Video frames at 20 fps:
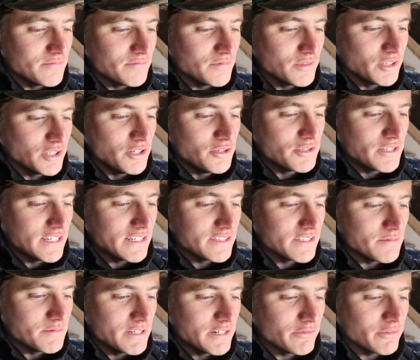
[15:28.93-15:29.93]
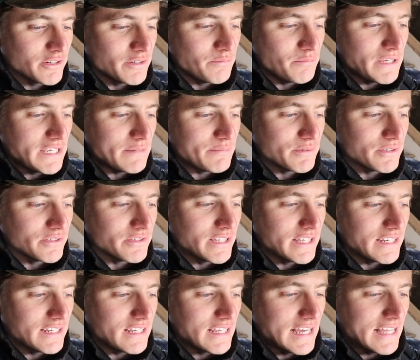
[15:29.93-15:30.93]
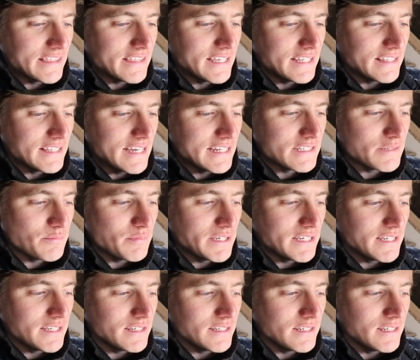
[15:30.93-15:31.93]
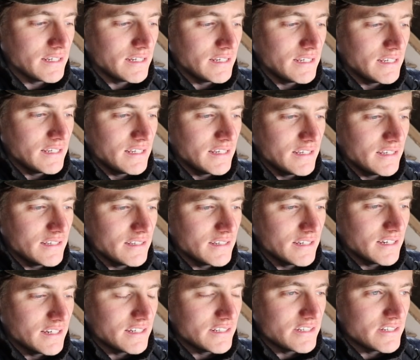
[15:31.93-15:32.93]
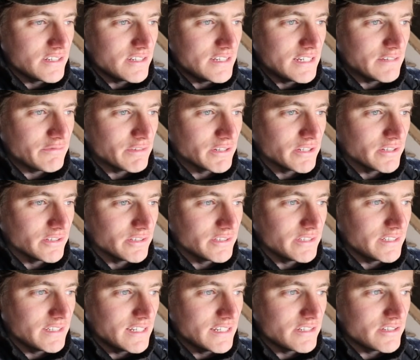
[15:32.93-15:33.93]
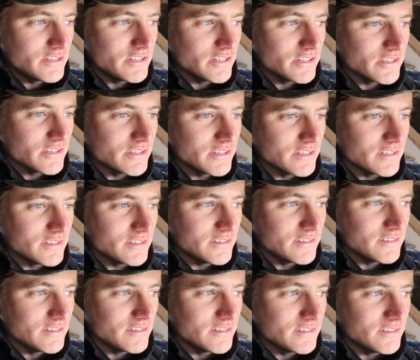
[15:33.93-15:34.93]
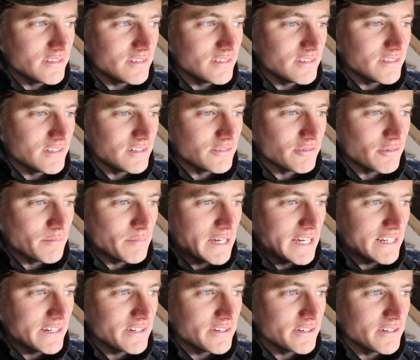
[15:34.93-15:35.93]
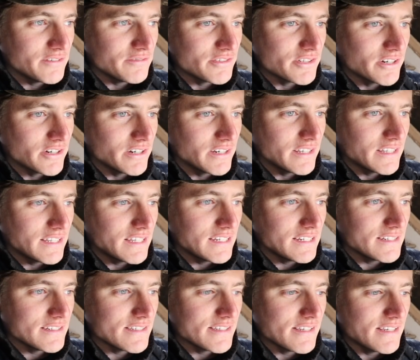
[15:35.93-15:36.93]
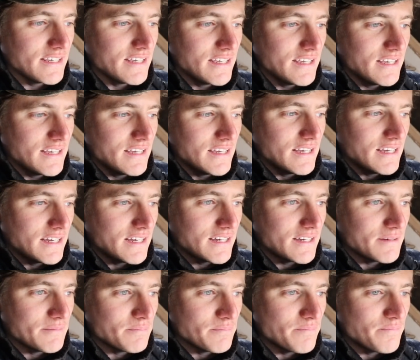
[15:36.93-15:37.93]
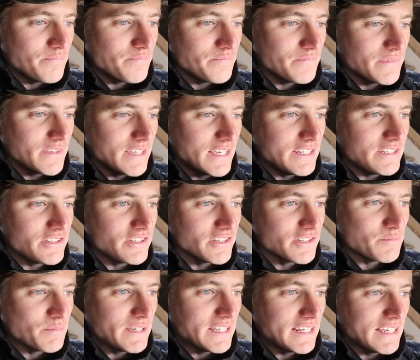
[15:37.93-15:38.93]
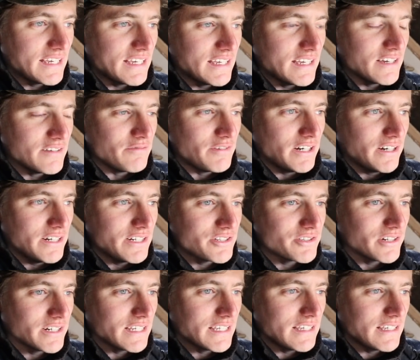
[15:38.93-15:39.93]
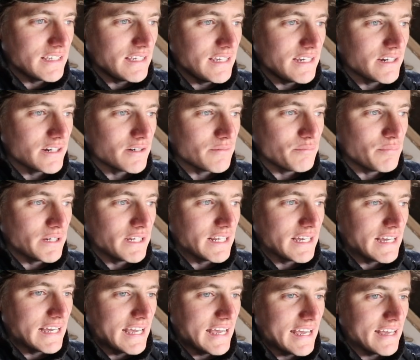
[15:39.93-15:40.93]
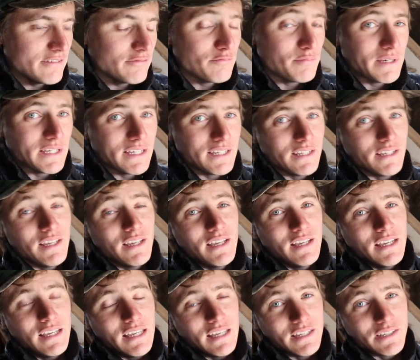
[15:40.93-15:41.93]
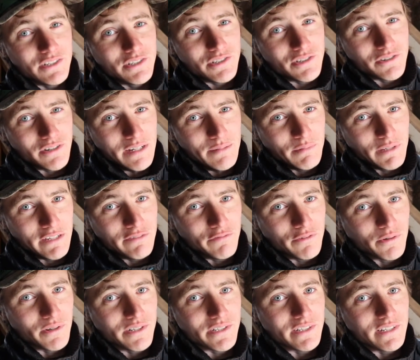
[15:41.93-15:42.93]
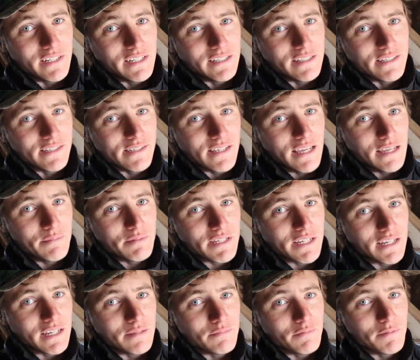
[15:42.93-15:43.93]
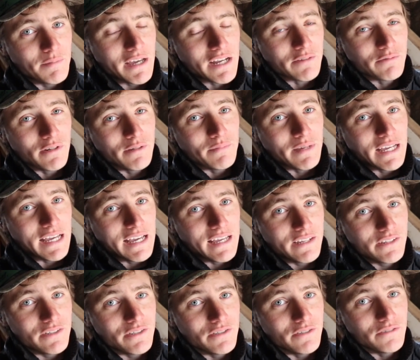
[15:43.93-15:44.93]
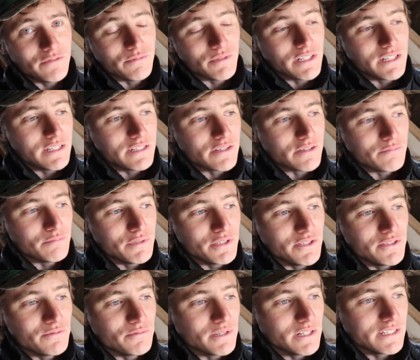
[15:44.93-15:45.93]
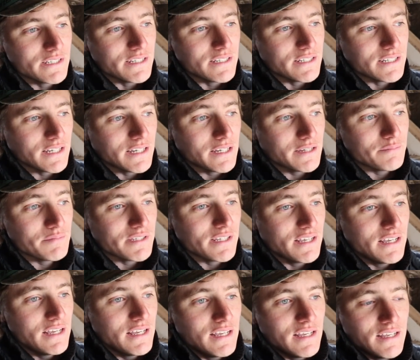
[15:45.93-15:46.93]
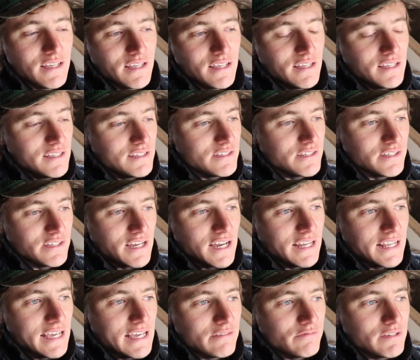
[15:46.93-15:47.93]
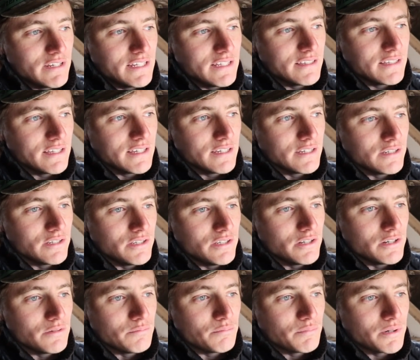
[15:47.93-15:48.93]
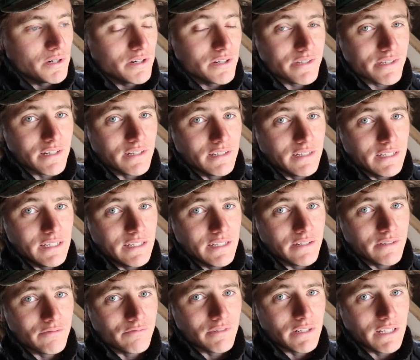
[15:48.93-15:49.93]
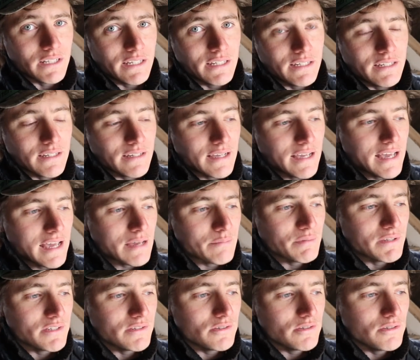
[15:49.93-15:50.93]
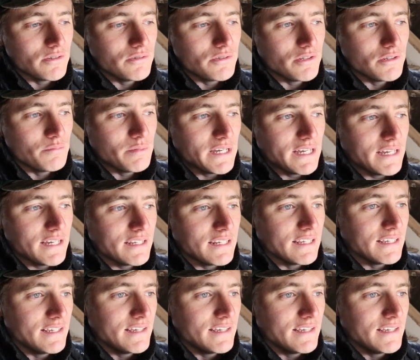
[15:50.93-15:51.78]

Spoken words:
losing some different people, that I think that's been difficult as just a a reminder of certain things. It's just been a very tricky year, but I have been extremely fortunate at the same time, no matter what my attitude was or mood was at times, to not have anything, personally really happen too bad.